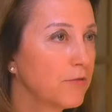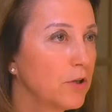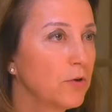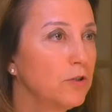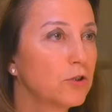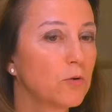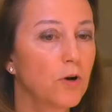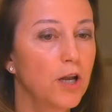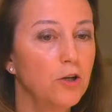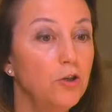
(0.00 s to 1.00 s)
If you
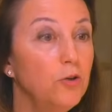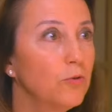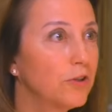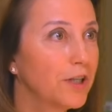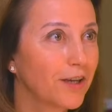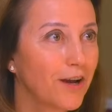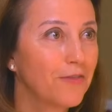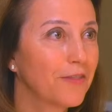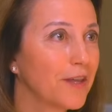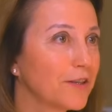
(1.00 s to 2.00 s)
enjoy noodling
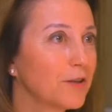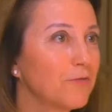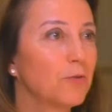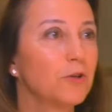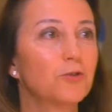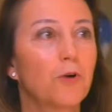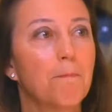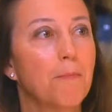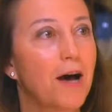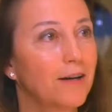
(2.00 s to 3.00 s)
on things, if you enjoy
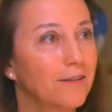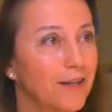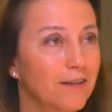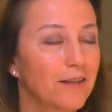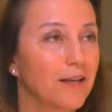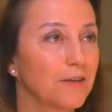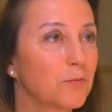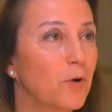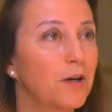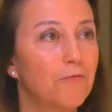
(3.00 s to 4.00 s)
modeling things,
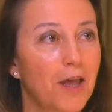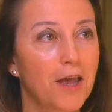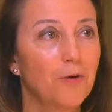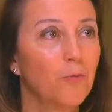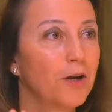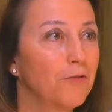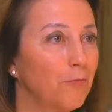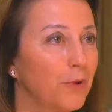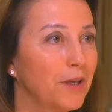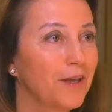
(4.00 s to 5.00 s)
what if A, what
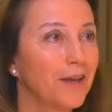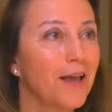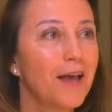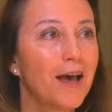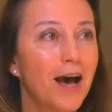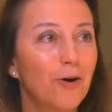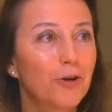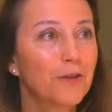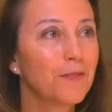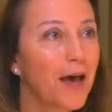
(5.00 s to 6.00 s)
if B, how
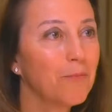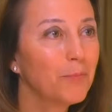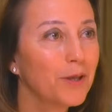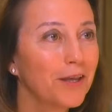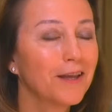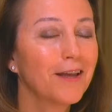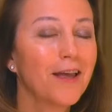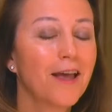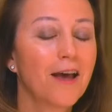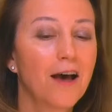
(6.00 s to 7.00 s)
could that be?
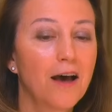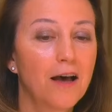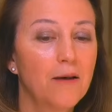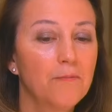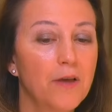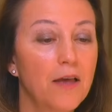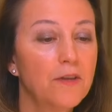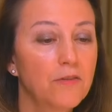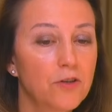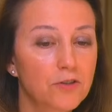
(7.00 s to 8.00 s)
And
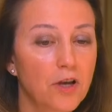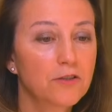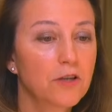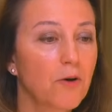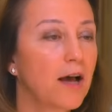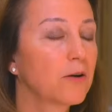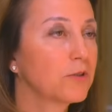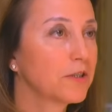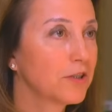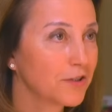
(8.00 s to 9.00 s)
then there's also
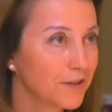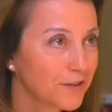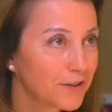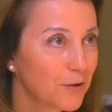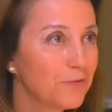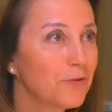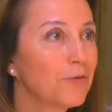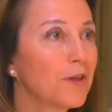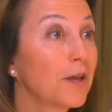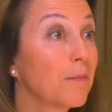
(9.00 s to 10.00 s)
acquisitions. So if you
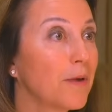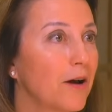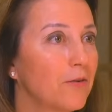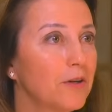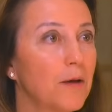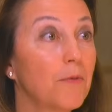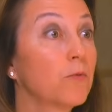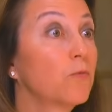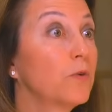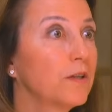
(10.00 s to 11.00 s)
think about, am I
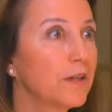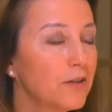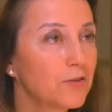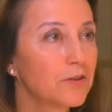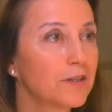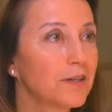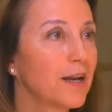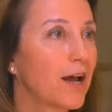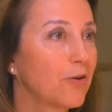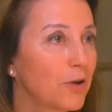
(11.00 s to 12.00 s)
really interested
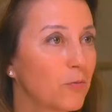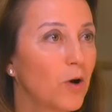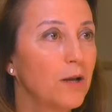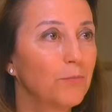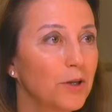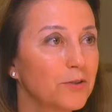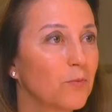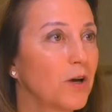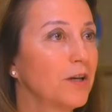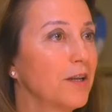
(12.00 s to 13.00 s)
in how could 1 +
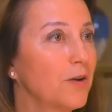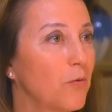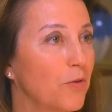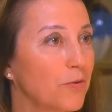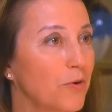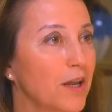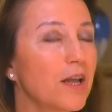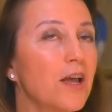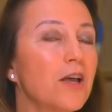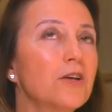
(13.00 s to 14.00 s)
1 =
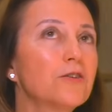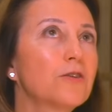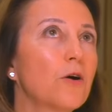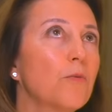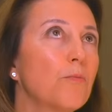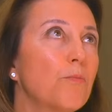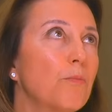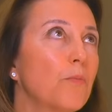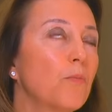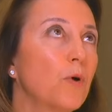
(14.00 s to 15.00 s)
3? So
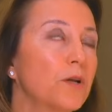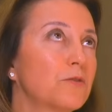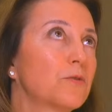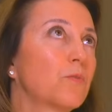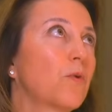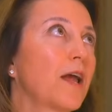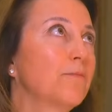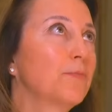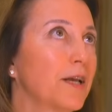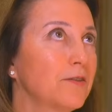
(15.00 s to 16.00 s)
what is the
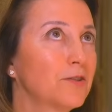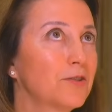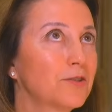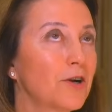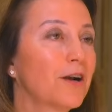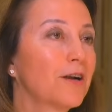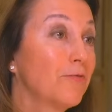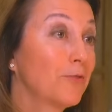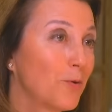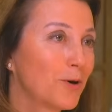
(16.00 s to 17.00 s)
right place to start?
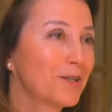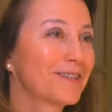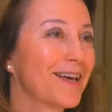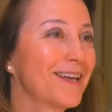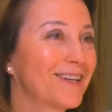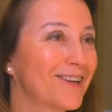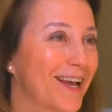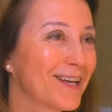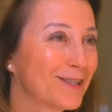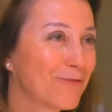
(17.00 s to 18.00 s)
Of course, like your
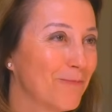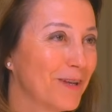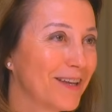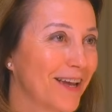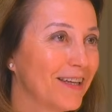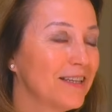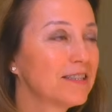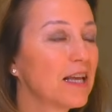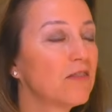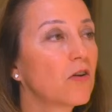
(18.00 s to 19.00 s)
guest from BAE
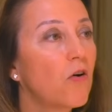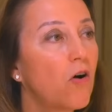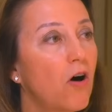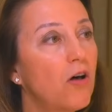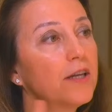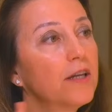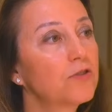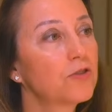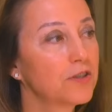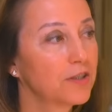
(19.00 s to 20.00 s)
said, they're all
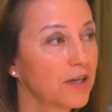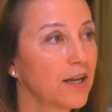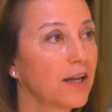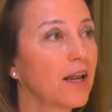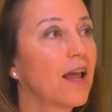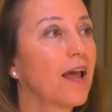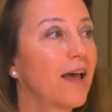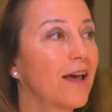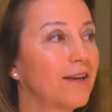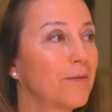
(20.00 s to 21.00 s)
interesting.
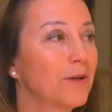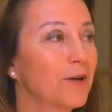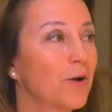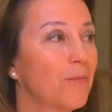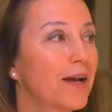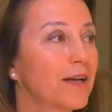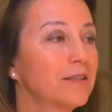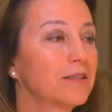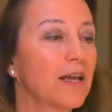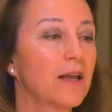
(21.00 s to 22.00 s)
And I'm going to go back
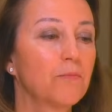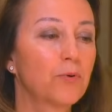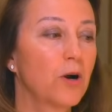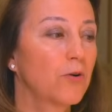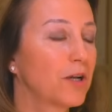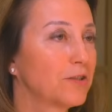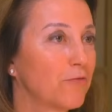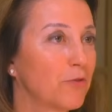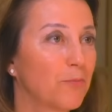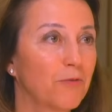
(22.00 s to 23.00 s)
and say progress
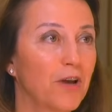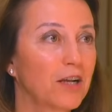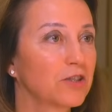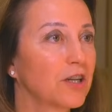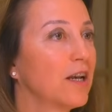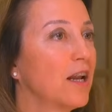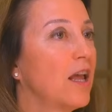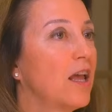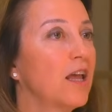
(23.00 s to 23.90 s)
over perfection.